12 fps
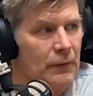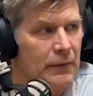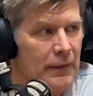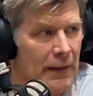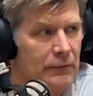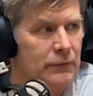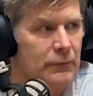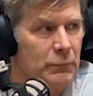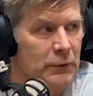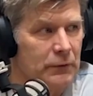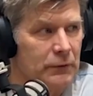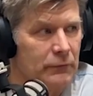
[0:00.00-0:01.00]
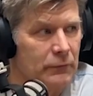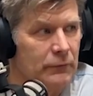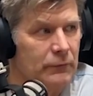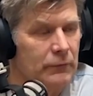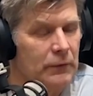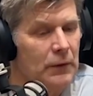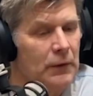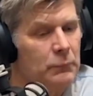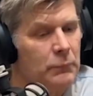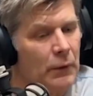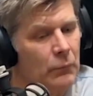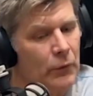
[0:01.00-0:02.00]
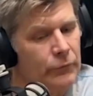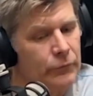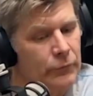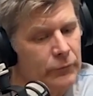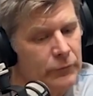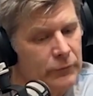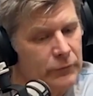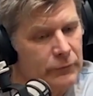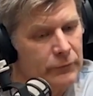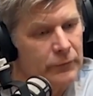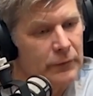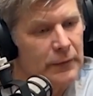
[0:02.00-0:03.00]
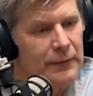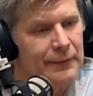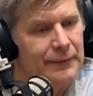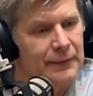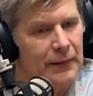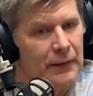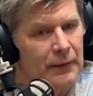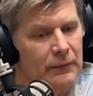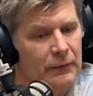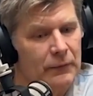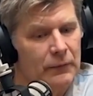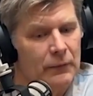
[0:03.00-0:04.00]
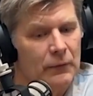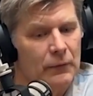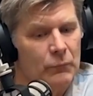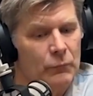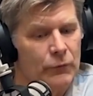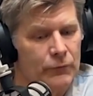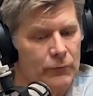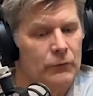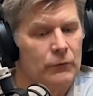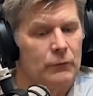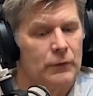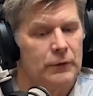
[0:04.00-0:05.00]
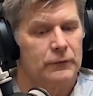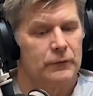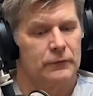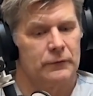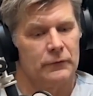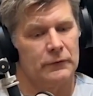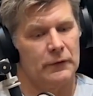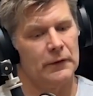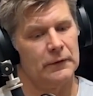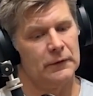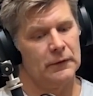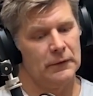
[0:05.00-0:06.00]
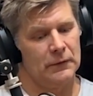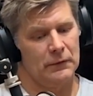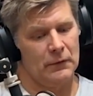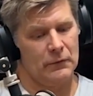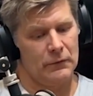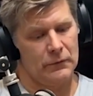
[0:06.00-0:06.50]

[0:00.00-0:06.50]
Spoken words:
And that's the big difference. But what's also different is that through the research that Jane did,